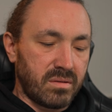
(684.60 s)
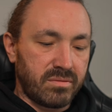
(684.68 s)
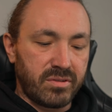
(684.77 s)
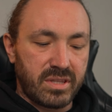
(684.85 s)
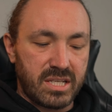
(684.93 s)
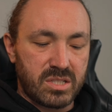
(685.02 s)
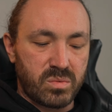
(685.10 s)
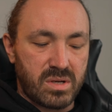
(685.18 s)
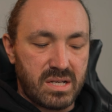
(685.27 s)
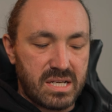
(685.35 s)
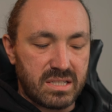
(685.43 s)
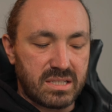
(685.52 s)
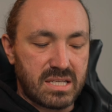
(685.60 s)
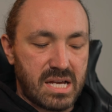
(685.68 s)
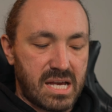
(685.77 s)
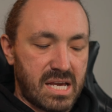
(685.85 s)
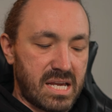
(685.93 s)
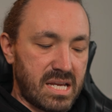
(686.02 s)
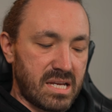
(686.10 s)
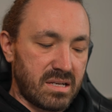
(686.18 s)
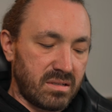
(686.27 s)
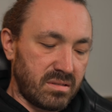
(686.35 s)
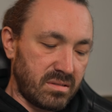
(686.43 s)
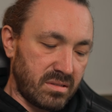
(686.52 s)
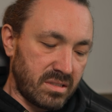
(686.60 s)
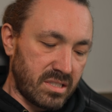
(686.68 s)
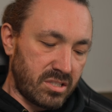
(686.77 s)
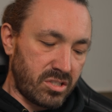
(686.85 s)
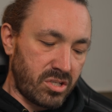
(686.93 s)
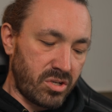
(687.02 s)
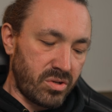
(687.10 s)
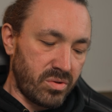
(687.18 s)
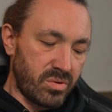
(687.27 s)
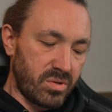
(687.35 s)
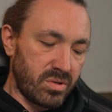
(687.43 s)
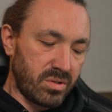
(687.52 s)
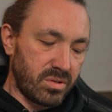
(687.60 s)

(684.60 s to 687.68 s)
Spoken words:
for this one, let's say there's two.